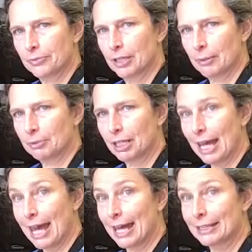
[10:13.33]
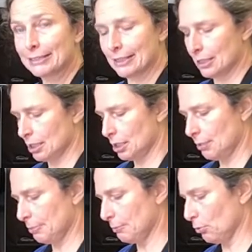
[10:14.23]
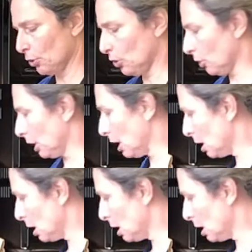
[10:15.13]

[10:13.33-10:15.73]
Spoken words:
I'm gonna add a bit more curry.